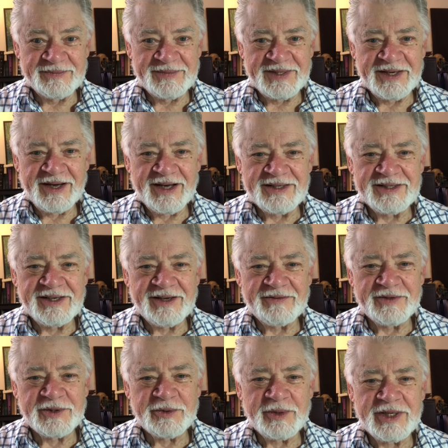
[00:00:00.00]
the idea of
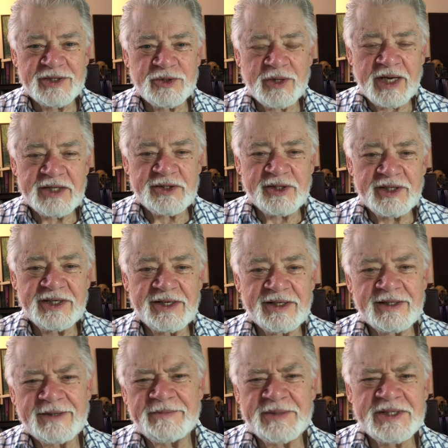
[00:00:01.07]
the Greek tragedy
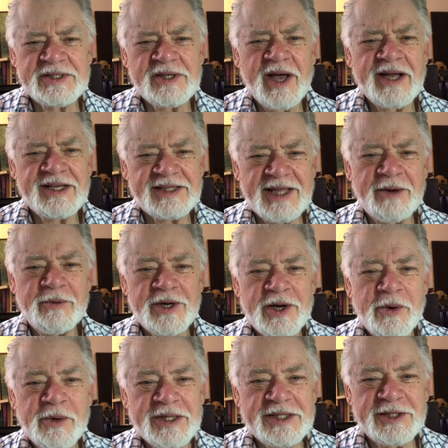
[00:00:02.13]
uh, decided they were
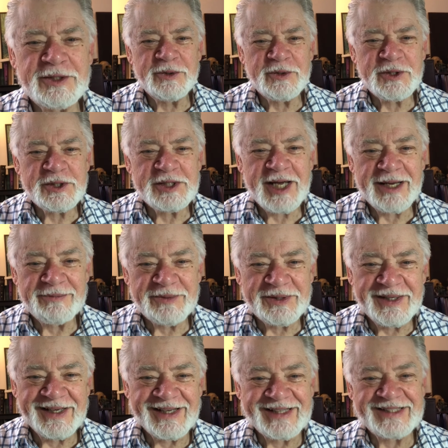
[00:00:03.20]
going to the same thing.